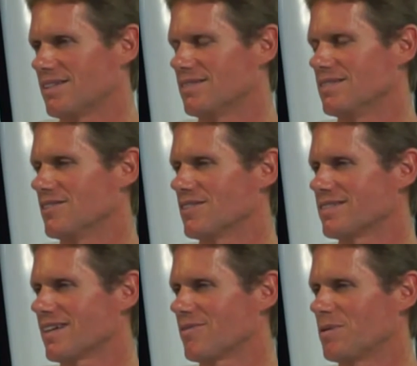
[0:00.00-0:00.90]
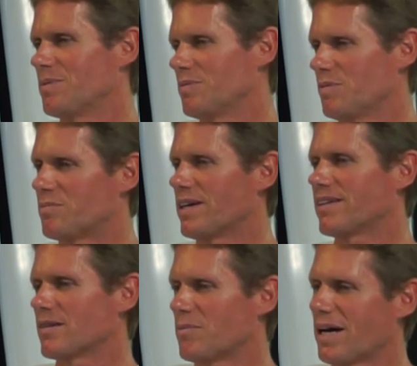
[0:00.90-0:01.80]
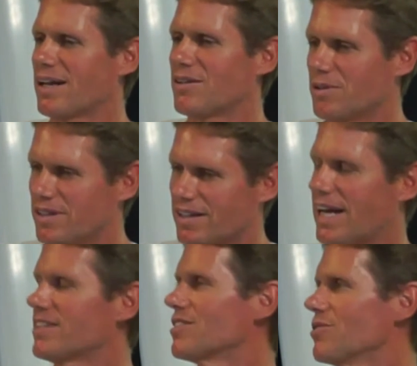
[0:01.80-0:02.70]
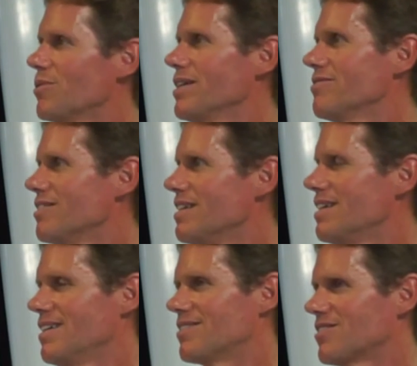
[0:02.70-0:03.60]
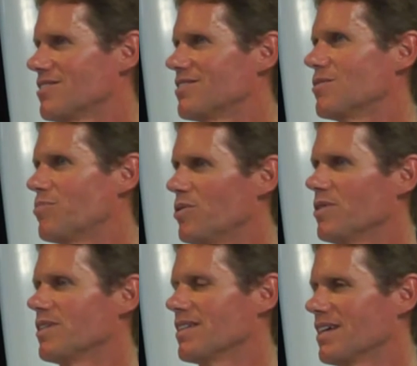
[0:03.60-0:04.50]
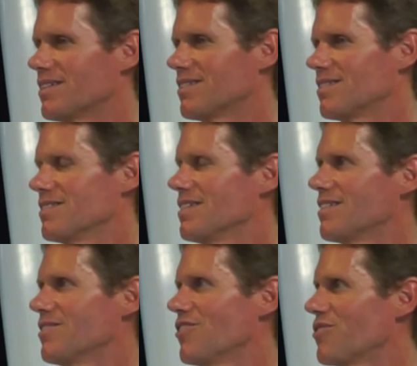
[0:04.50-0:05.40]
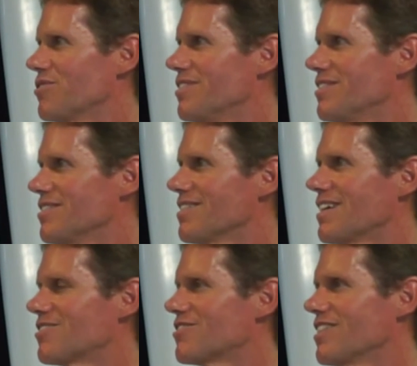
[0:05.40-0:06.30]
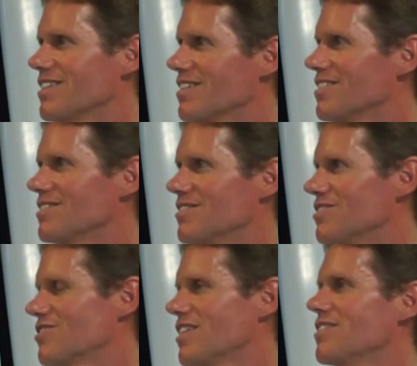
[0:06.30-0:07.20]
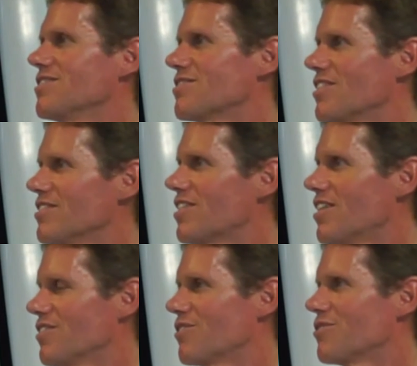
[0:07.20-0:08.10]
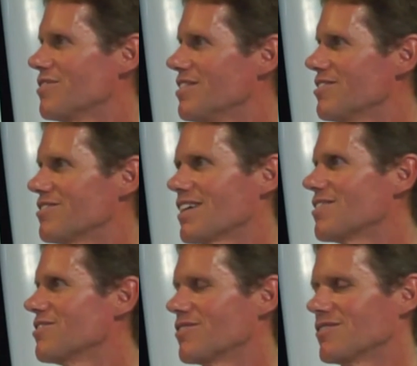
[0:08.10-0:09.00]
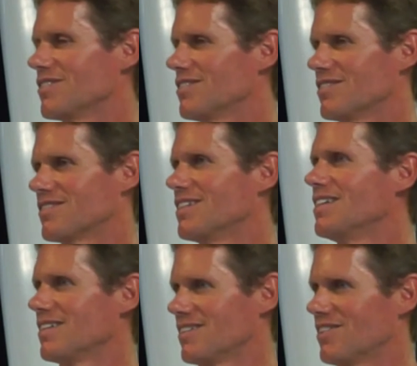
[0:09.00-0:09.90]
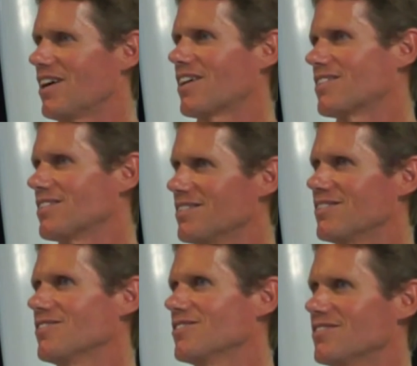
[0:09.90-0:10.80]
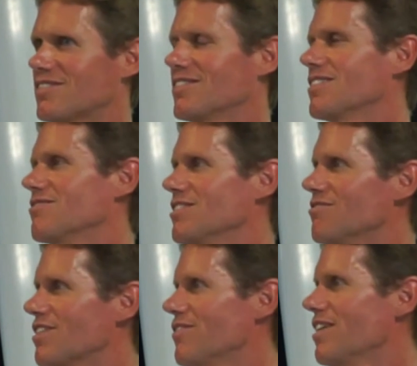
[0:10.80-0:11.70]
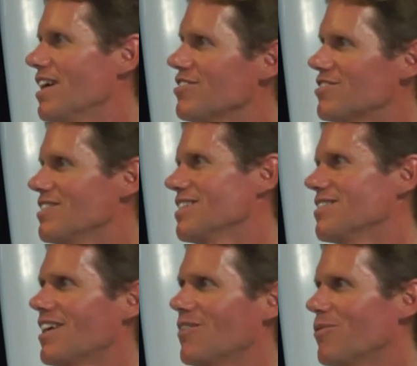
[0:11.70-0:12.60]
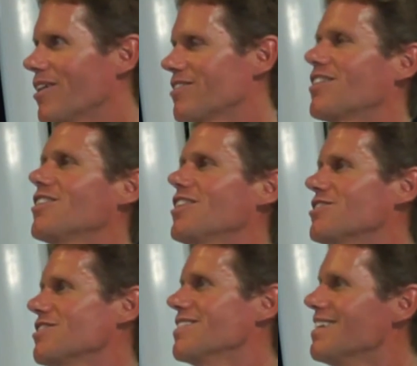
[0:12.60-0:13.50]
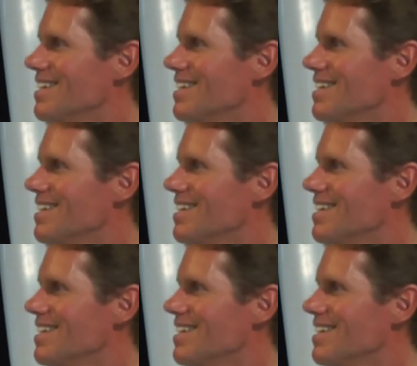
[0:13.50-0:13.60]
you know, it's like when people break their paddle when they're catching a wave, it's because they're pulling like they're in third gear. It's like trying to start your car in third gear, or second or third gear. It's not, you know, you're just going to really rev the engine and wear out the clutch, and